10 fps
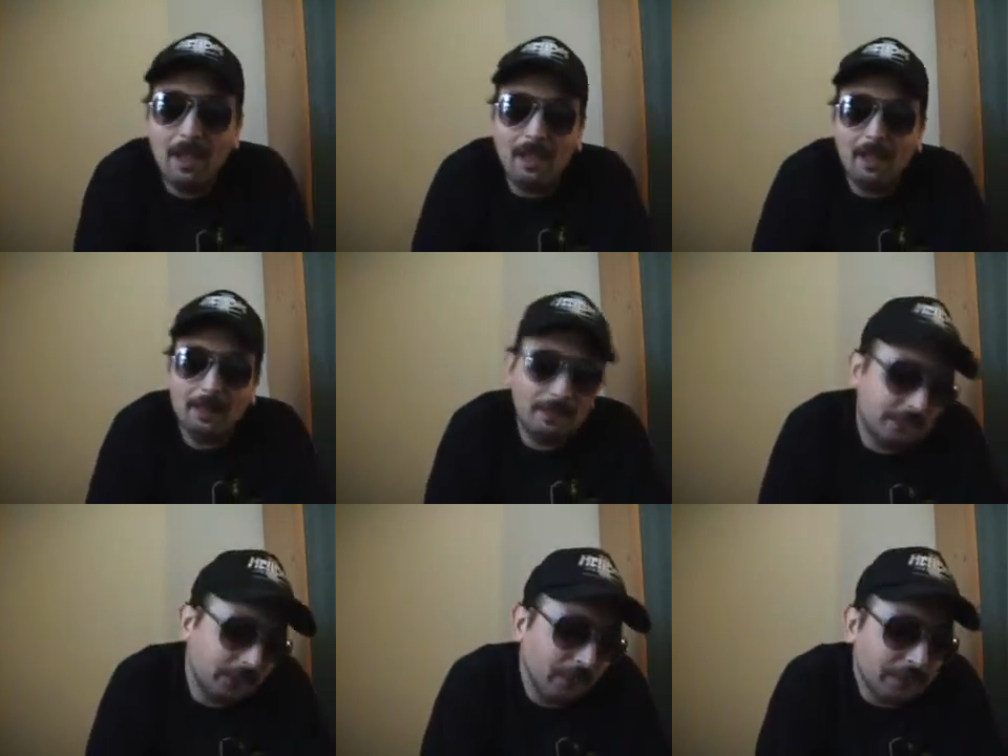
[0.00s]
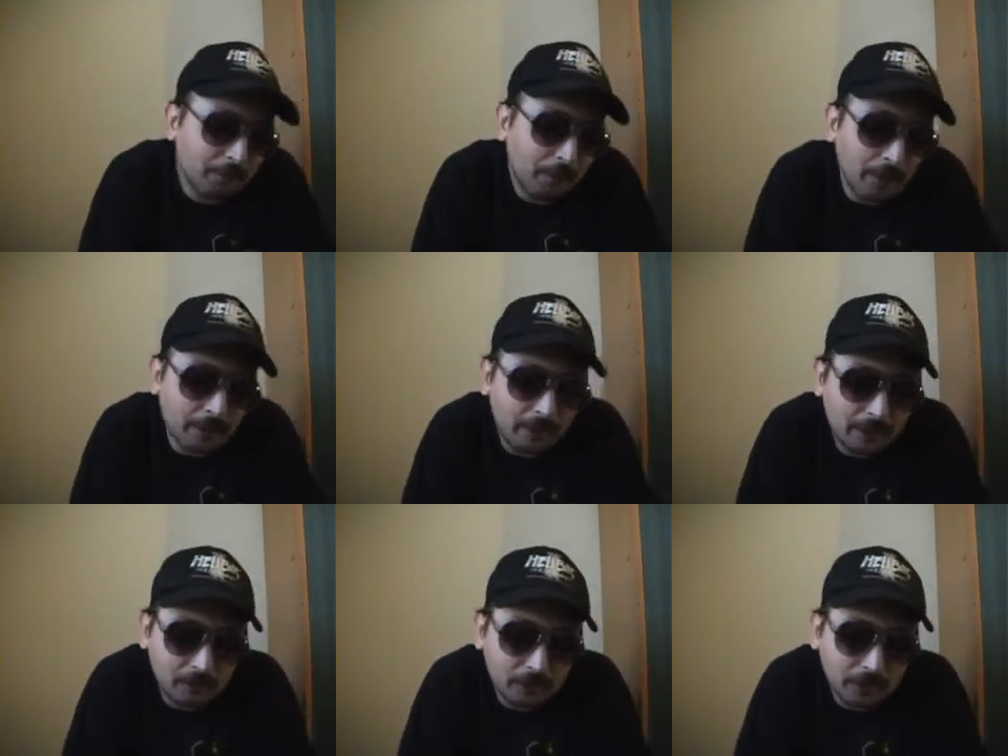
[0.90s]
It's directed by a guy
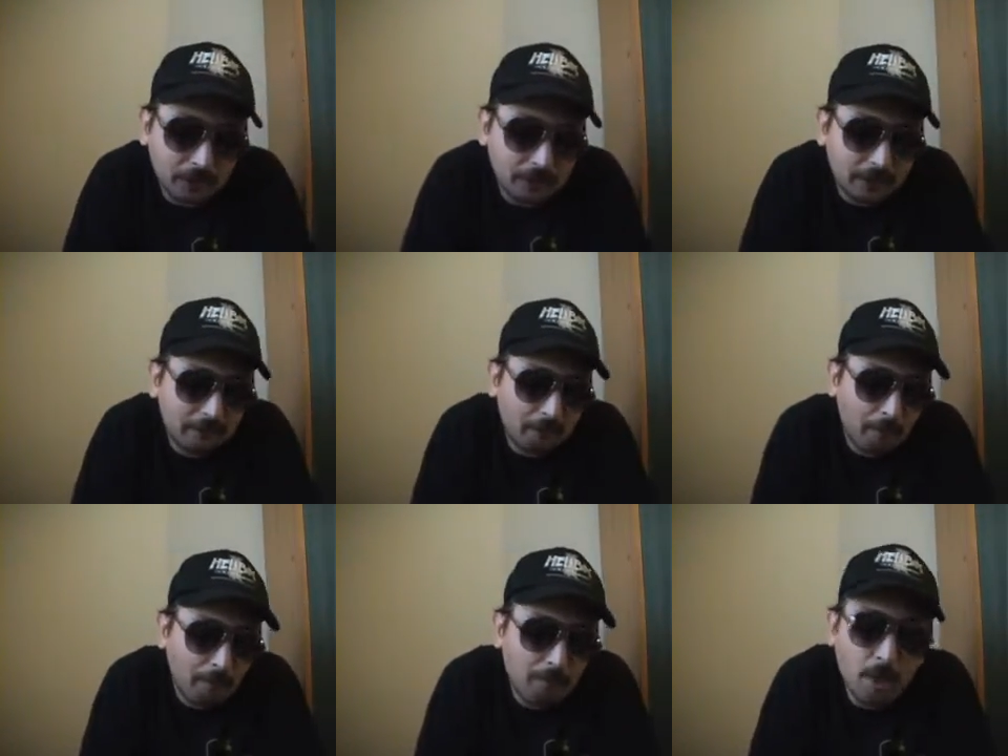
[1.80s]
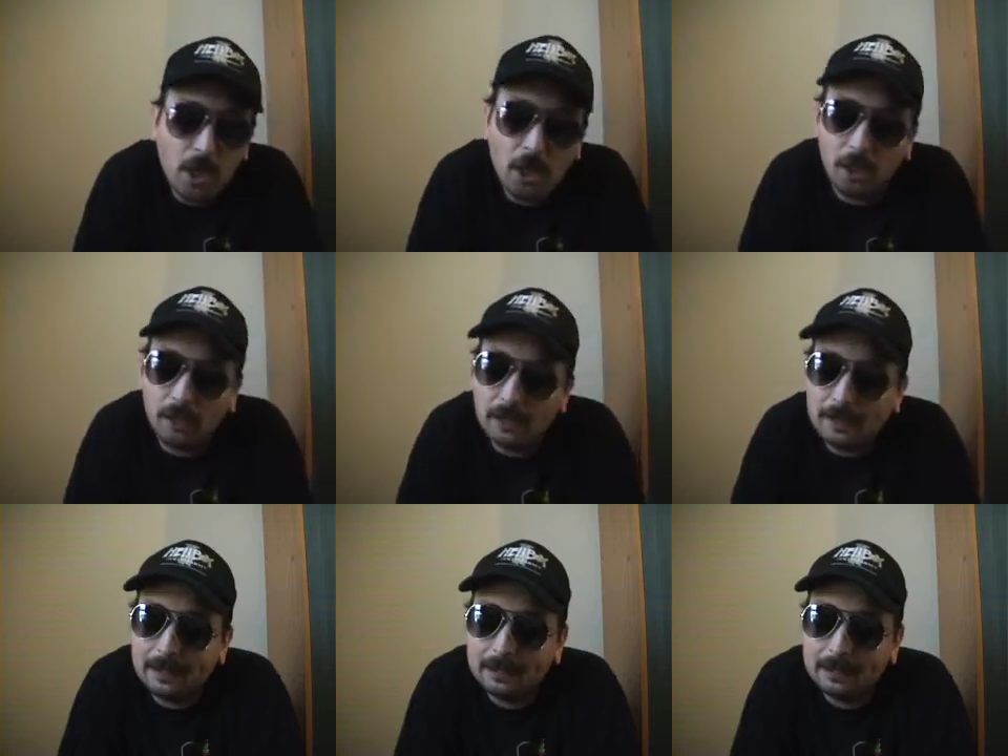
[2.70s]
called Joseph MERHI.